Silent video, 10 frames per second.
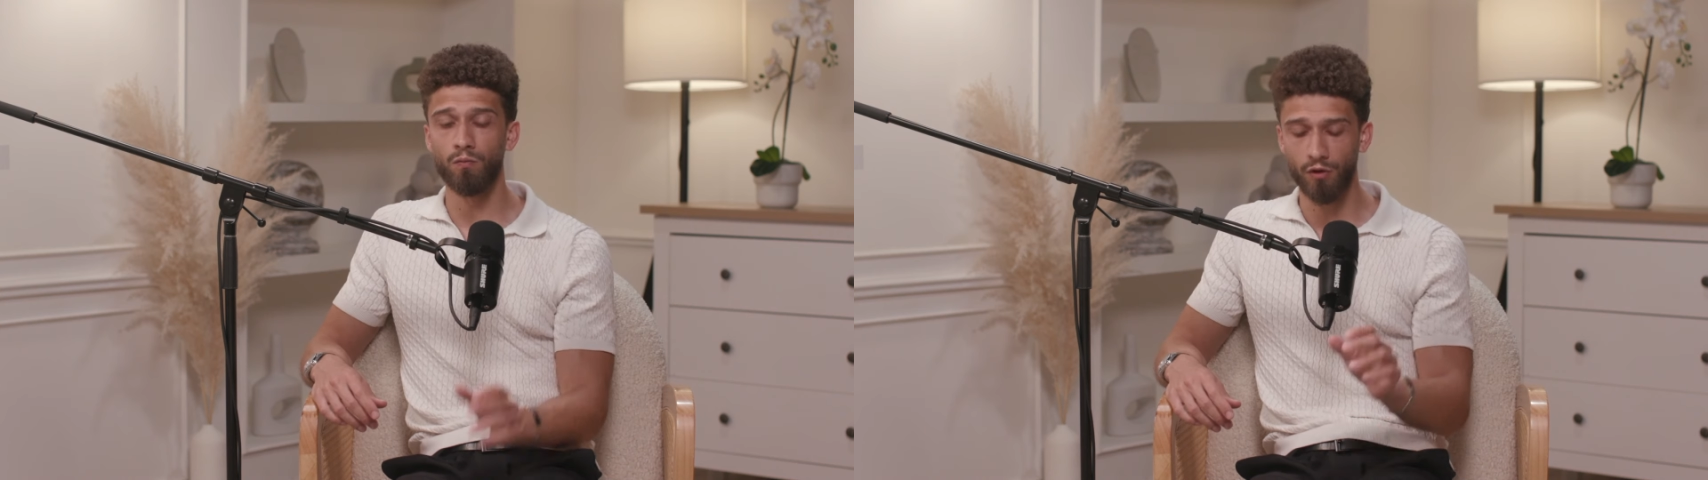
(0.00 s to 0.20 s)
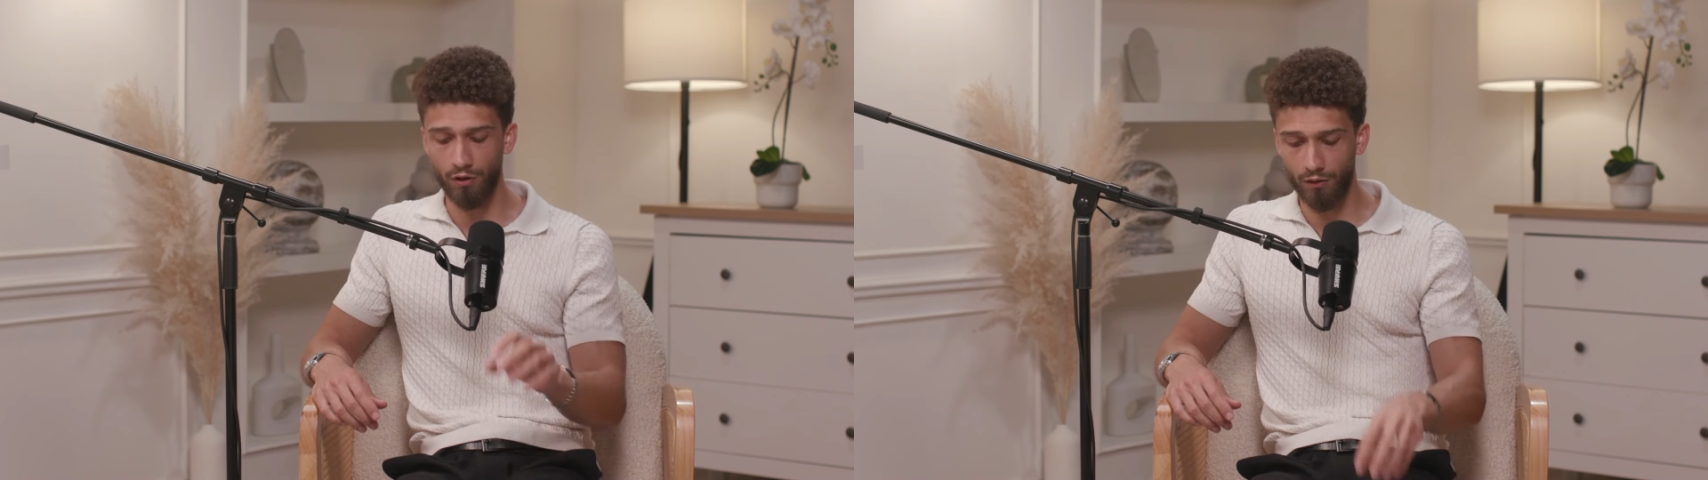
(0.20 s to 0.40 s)

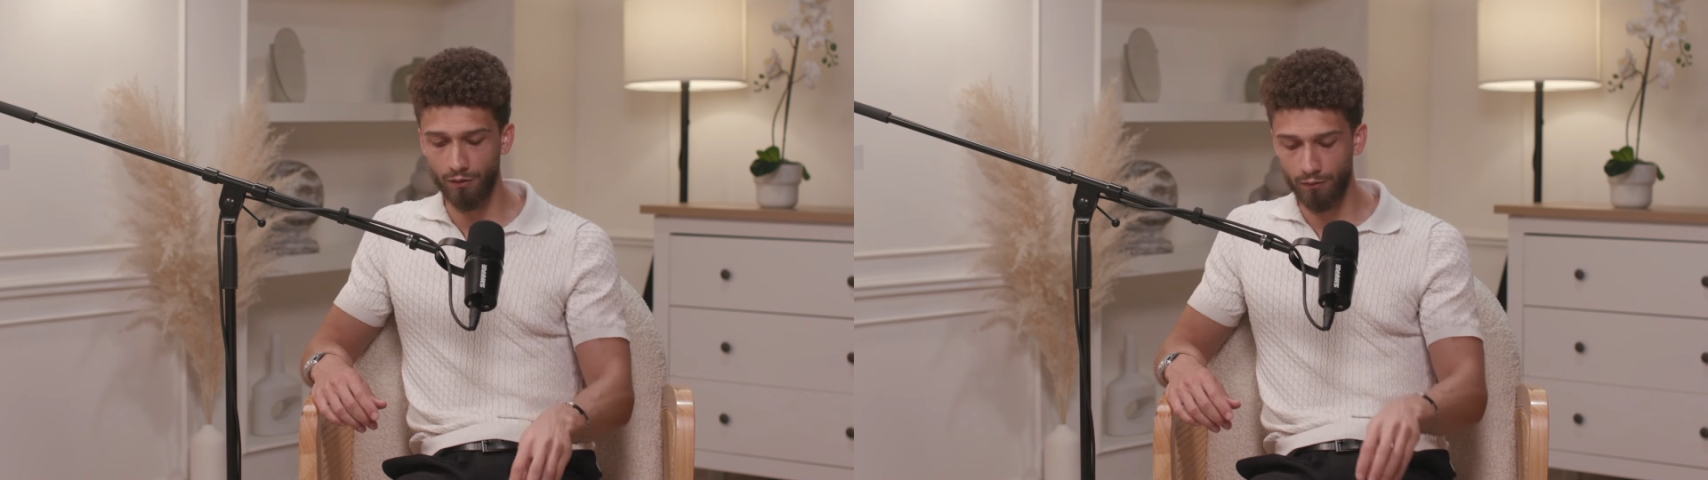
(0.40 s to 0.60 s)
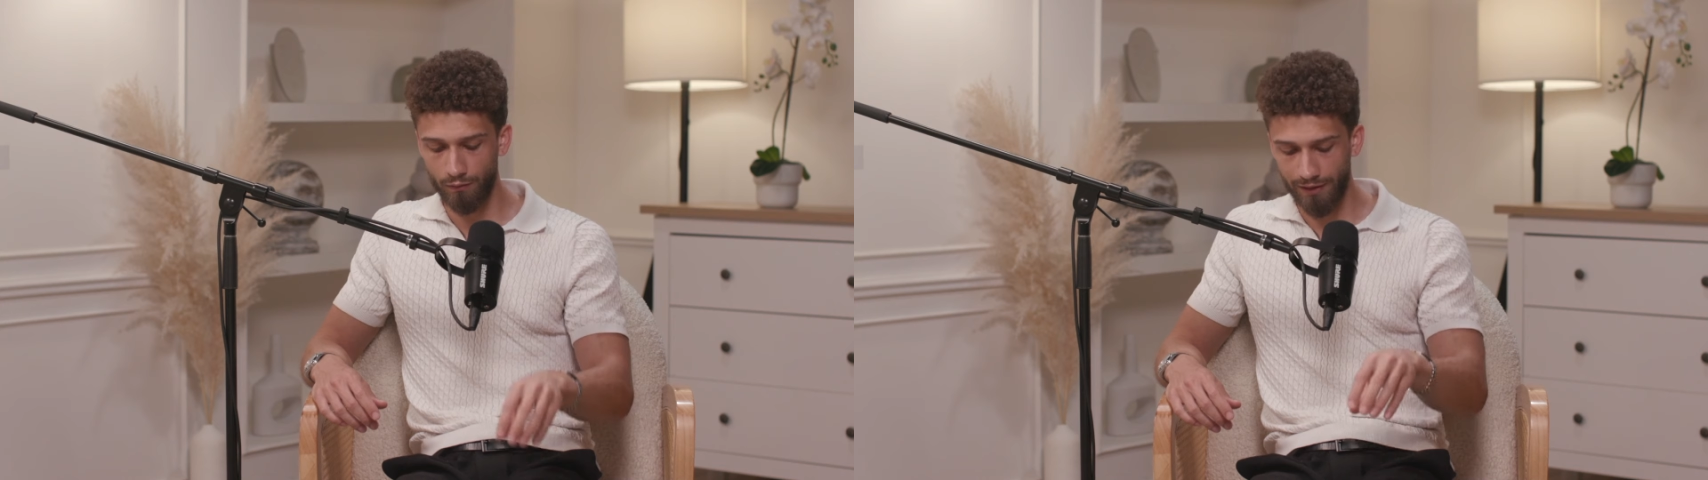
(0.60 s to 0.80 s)
the
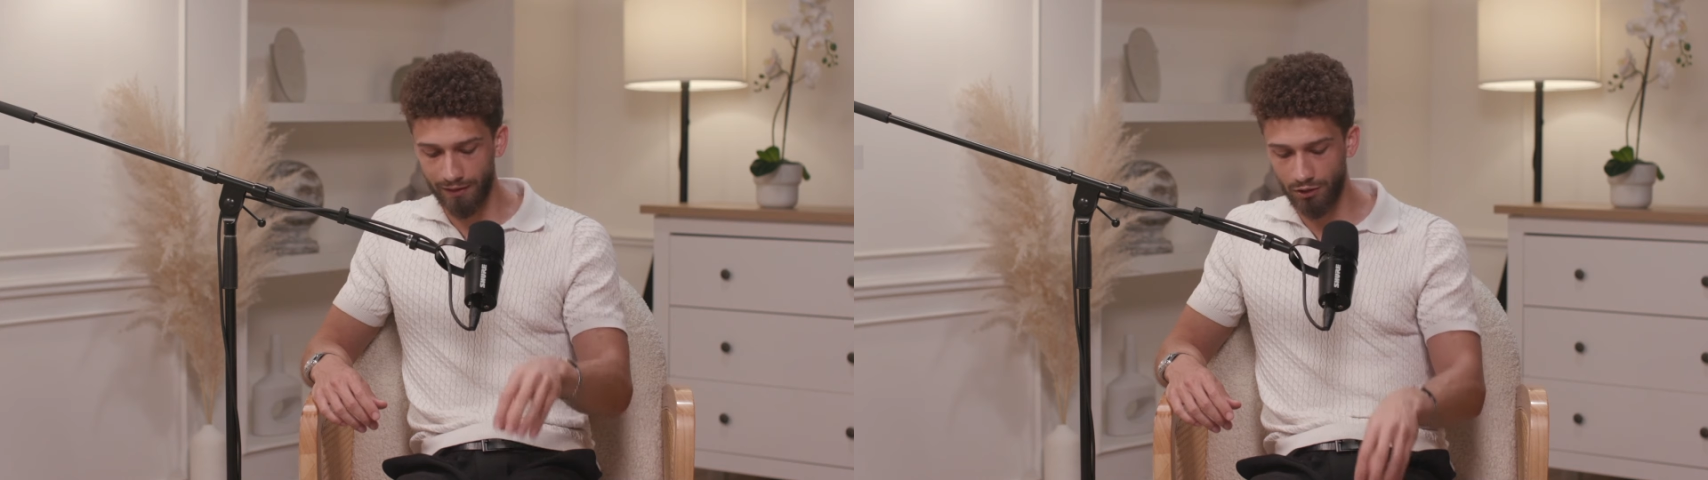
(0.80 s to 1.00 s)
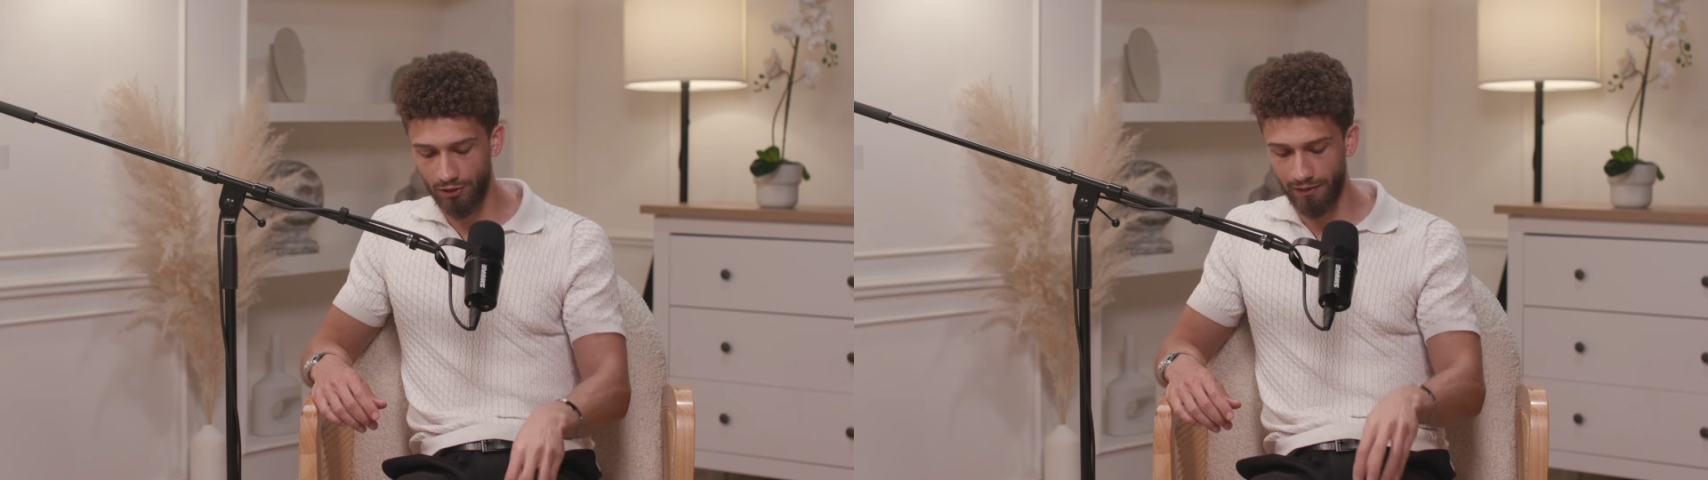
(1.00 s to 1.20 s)
goal
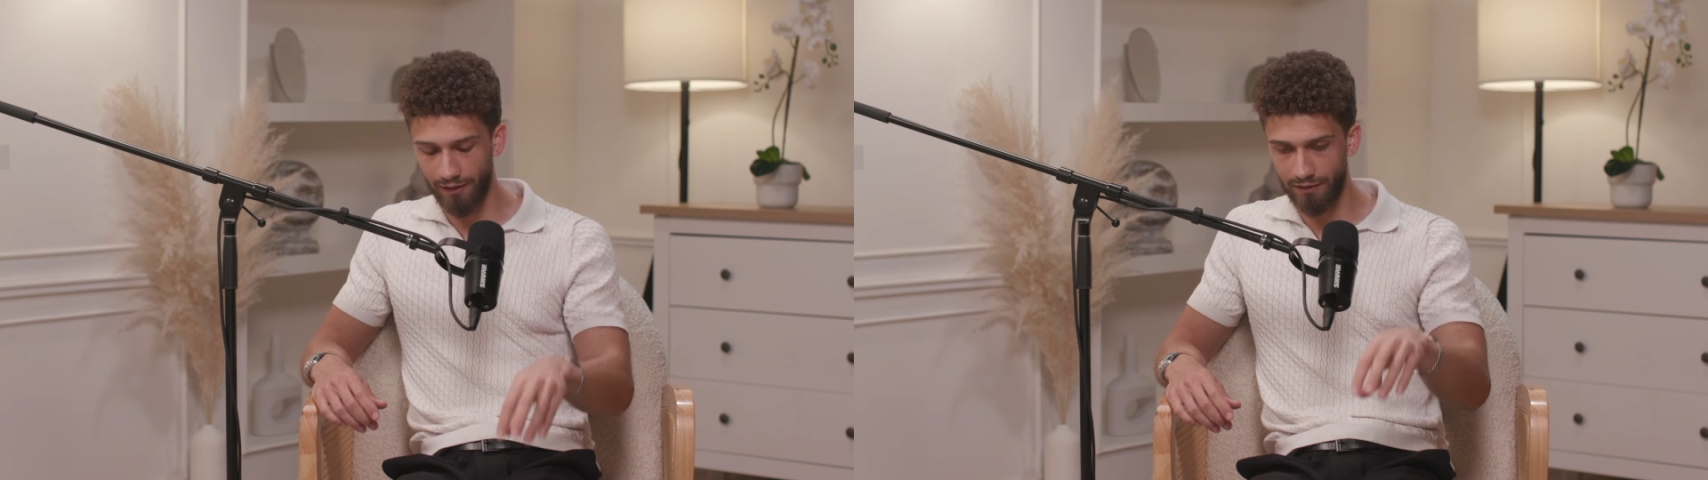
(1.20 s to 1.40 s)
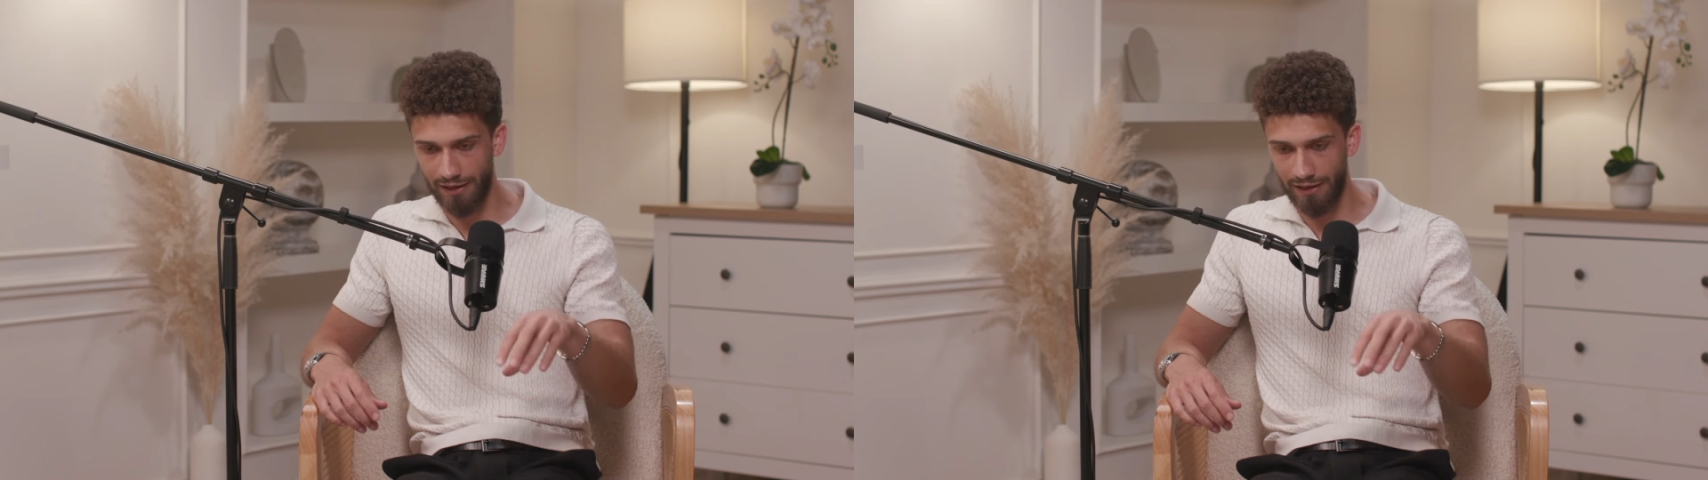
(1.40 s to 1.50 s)
initially is,